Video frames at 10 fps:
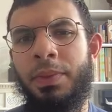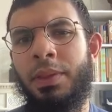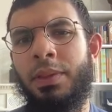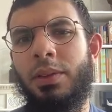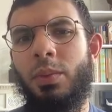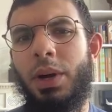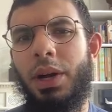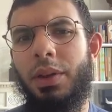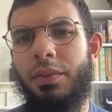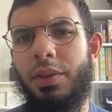There's
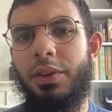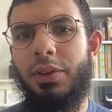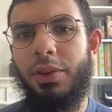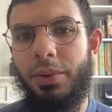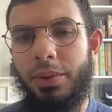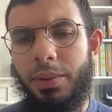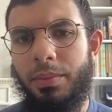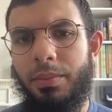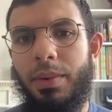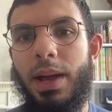one for the dual,
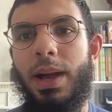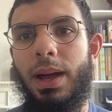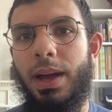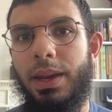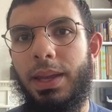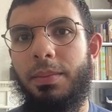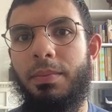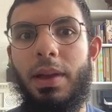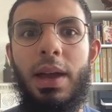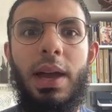ani,
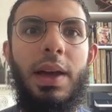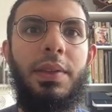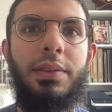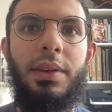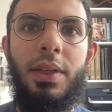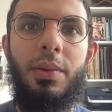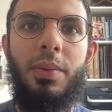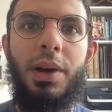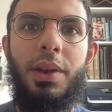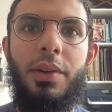and there's another
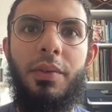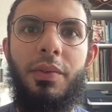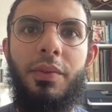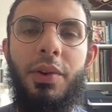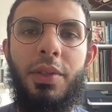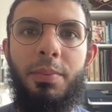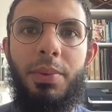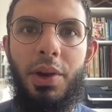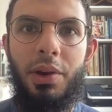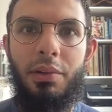one for the
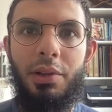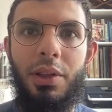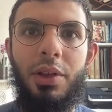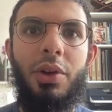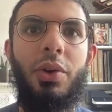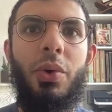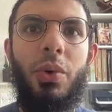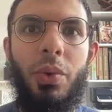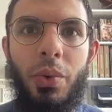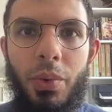plural,
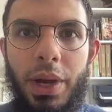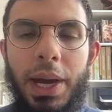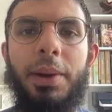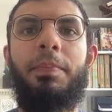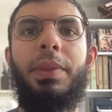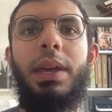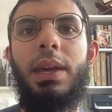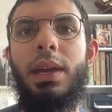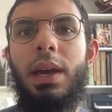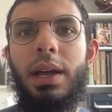una.
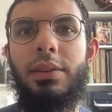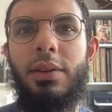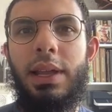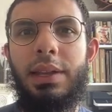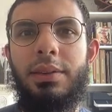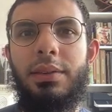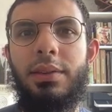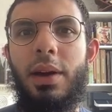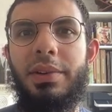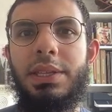And so let's
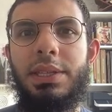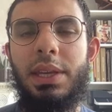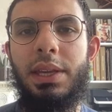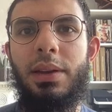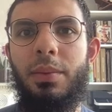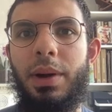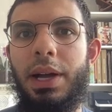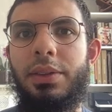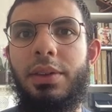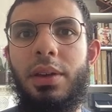start with the singular
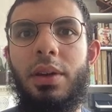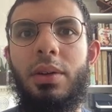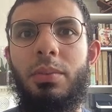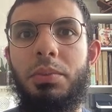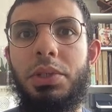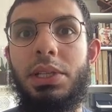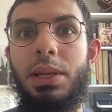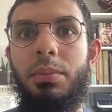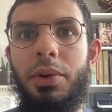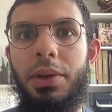word,
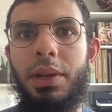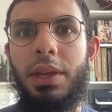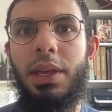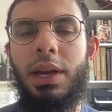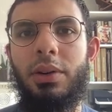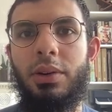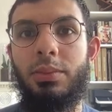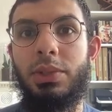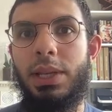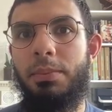muslimun here, or
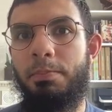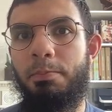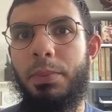Muslim.